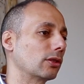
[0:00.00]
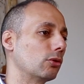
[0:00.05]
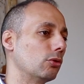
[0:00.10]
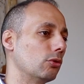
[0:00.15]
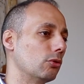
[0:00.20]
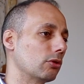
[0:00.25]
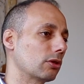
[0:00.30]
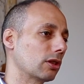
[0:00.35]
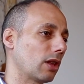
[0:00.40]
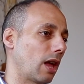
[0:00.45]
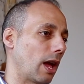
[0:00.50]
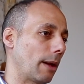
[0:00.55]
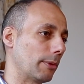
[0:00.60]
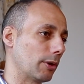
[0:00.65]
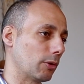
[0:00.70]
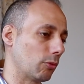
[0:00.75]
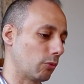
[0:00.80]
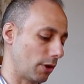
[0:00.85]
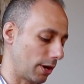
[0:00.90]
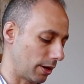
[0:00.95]
cool
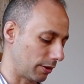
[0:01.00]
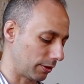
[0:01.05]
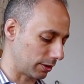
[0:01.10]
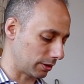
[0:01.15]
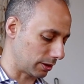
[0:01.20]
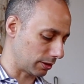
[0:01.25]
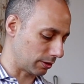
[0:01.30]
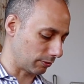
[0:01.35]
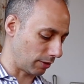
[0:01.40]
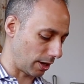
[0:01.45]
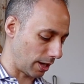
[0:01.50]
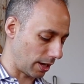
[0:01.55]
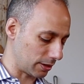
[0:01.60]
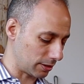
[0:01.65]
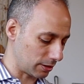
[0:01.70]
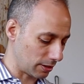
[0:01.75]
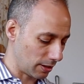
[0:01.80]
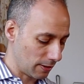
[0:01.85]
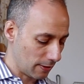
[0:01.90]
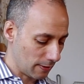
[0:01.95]
climate where this is
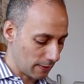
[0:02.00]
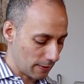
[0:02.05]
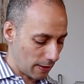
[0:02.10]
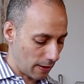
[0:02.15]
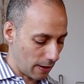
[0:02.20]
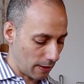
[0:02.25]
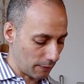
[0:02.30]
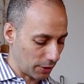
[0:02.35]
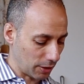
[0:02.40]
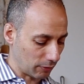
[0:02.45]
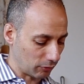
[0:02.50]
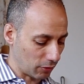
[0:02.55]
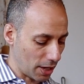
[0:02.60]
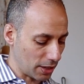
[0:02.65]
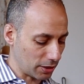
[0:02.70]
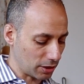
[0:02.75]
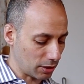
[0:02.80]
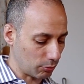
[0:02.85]
raised. They raise